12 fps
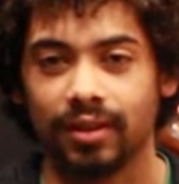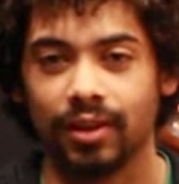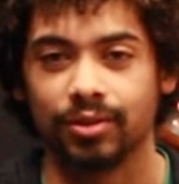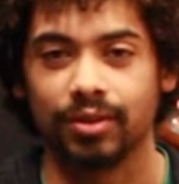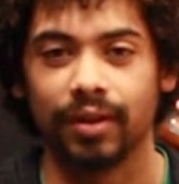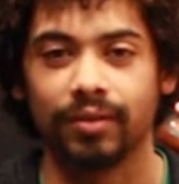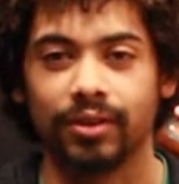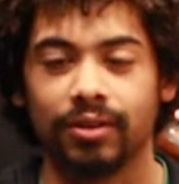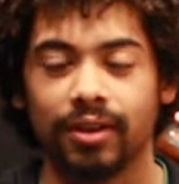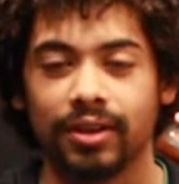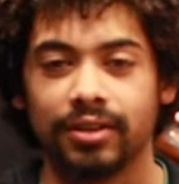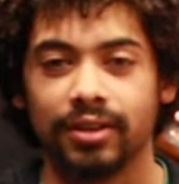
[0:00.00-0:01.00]
and traveled
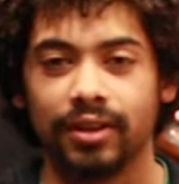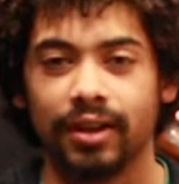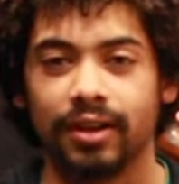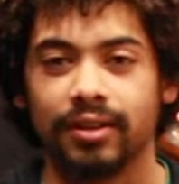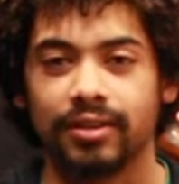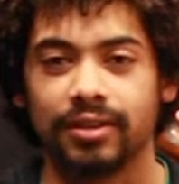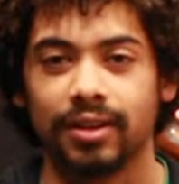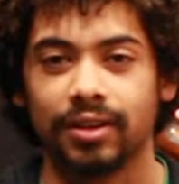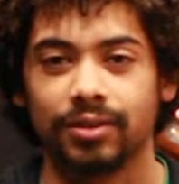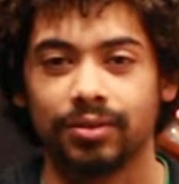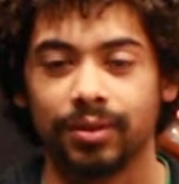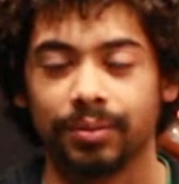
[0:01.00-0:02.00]
across the United
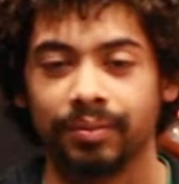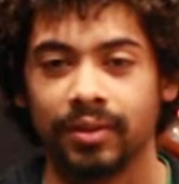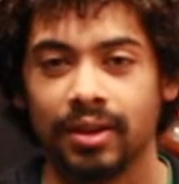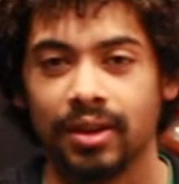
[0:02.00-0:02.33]
States from